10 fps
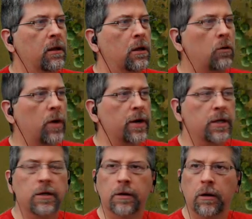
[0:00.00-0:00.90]
right
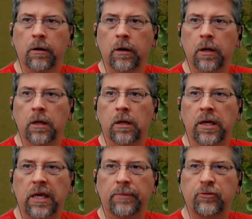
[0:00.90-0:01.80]
here, it
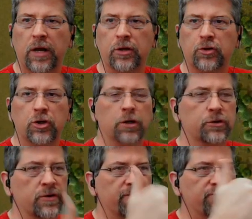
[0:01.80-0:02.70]
keeps track of your
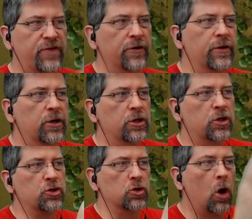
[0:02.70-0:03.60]
turns. Very good,
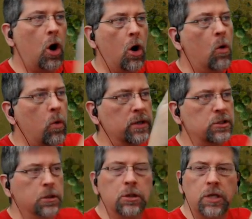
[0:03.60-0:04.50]
because you're always
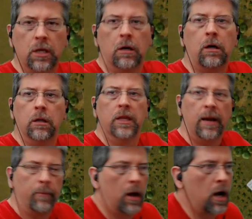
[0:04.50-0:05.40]
looking on that
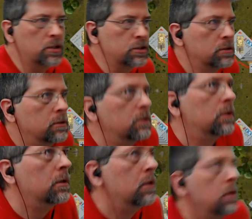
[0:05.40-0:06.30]
box.
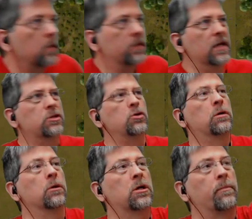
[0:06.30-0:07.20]
Yes, you could
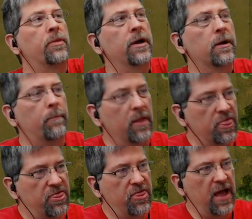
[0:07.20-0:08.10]
look up there, but
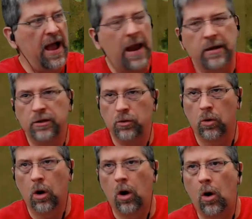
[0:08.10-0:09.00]
that
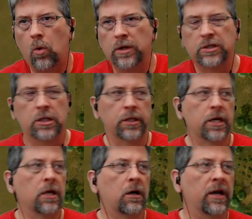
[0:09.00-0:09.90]
you're always
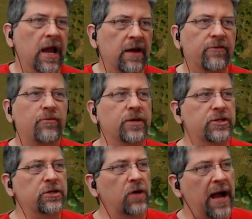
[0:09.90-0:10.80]
clicking on. Every
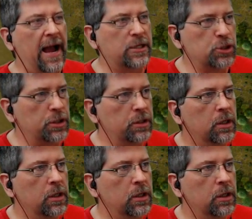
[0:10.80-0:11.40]
single action,